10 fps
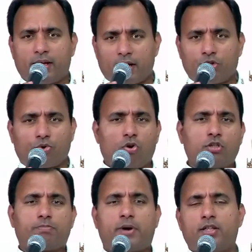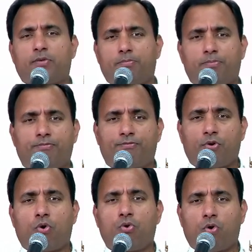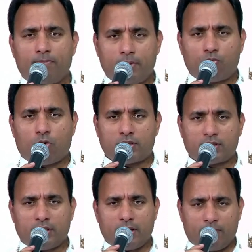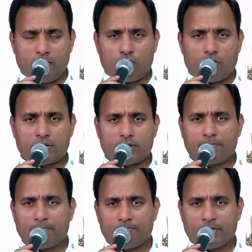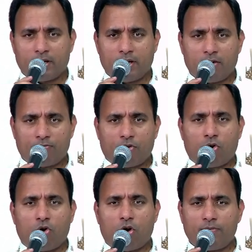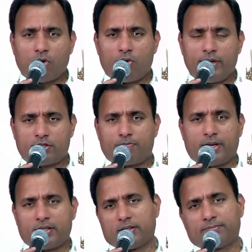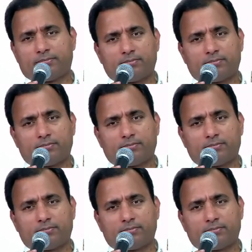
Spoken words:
controlled by the flow of the water, living water, flow of the Holy Spirit.